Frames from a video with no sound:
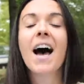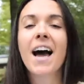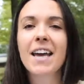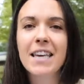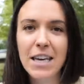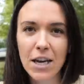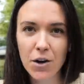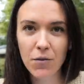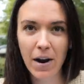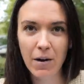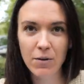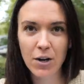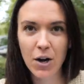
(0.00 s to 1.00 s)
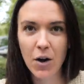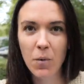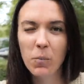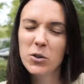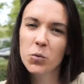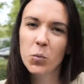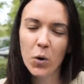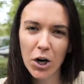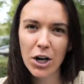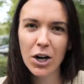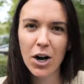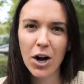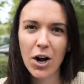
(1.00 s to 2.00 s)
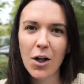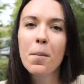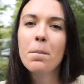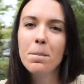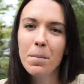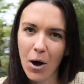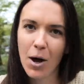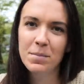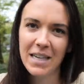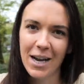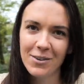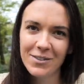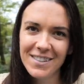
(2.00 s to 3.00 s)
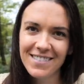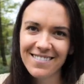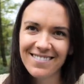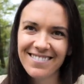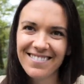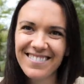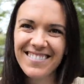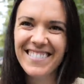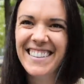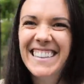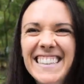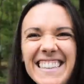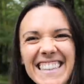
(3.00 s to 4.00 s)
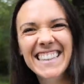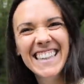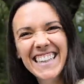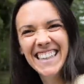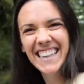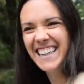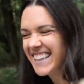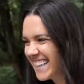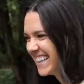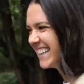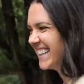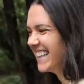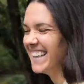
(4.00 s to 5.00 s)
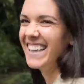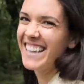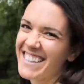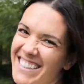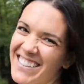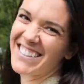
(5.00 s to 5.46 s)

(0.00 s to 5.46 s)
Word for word: a year-round home, which we're gonna call Bob's house. Oh! Let's go